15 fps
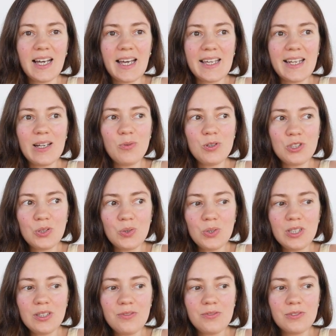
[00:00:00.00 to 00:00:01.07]
And I was
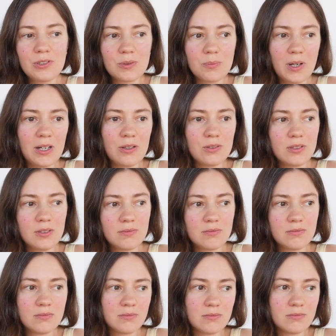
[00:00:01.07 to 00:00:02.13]
doing it for about
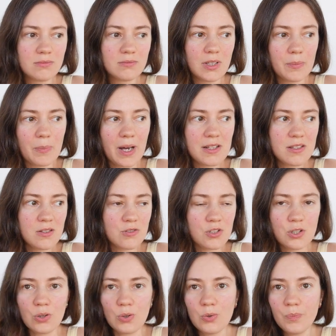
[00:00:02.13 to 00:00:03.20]
a month or
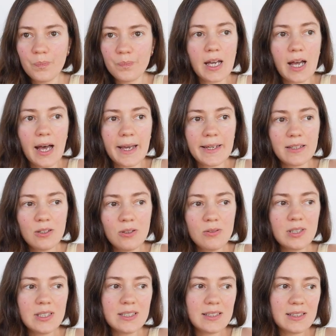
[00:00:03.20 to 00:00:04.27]
so. I
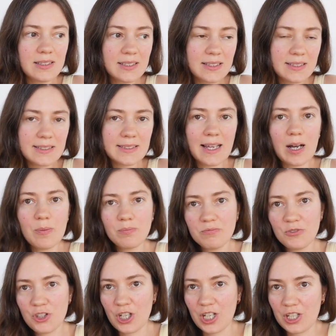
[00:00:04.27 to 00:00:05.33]
noticed some
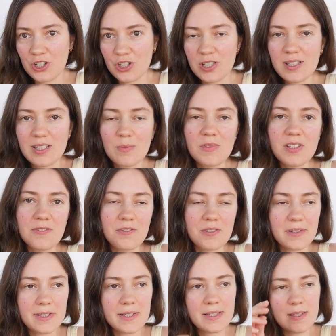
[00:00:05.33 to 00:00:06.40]
changes, some
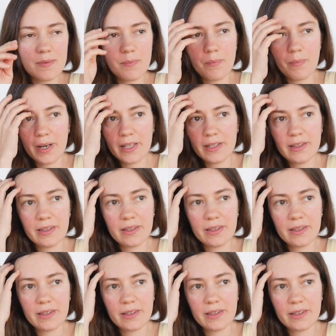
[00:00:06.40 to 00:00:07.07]
differences, but